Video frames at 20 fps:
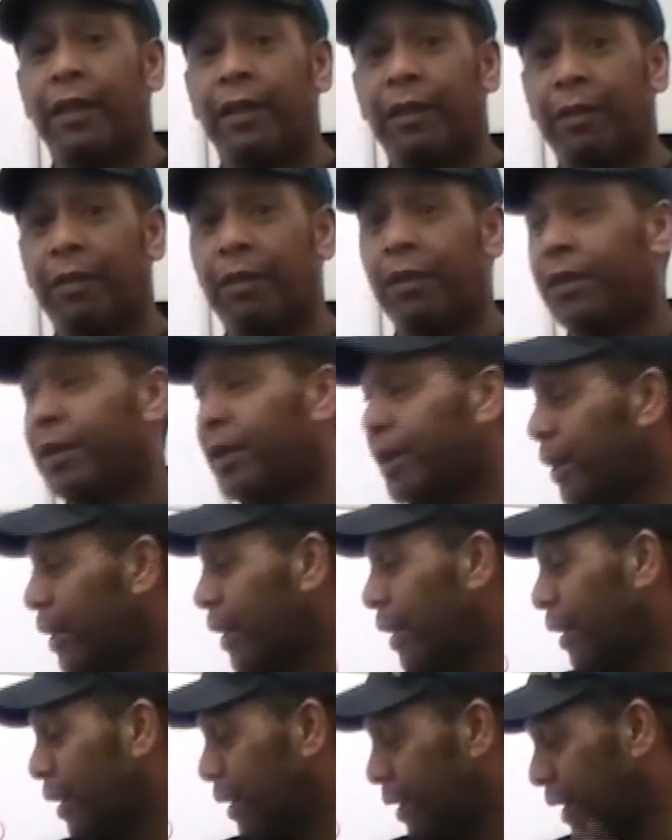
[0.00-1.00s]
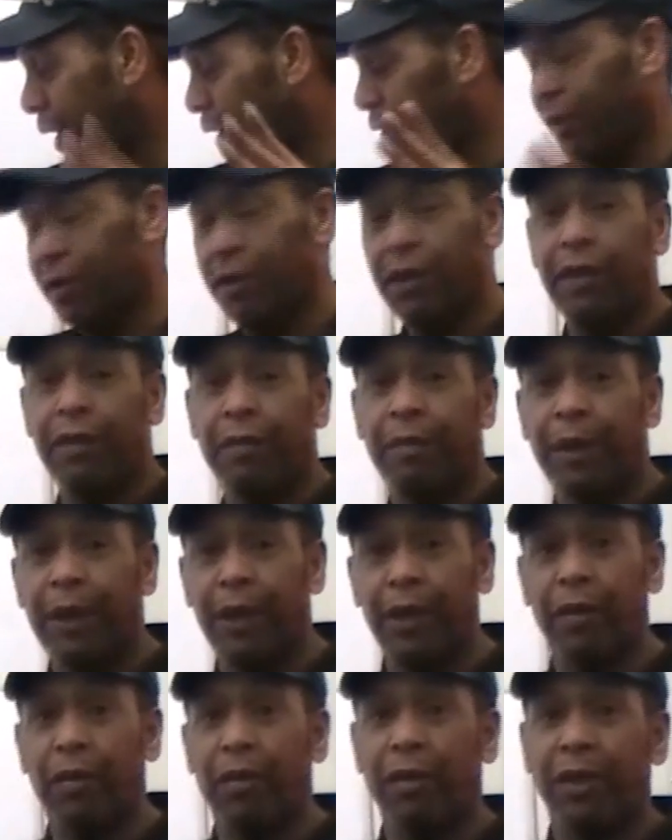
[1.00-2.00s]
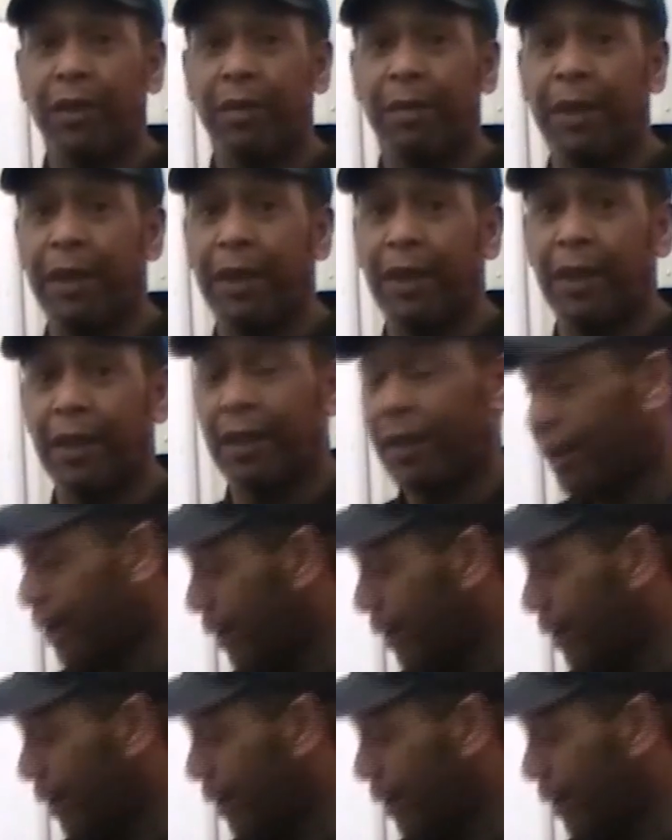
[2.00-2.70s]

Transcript: towards that journey of being a non-smoker.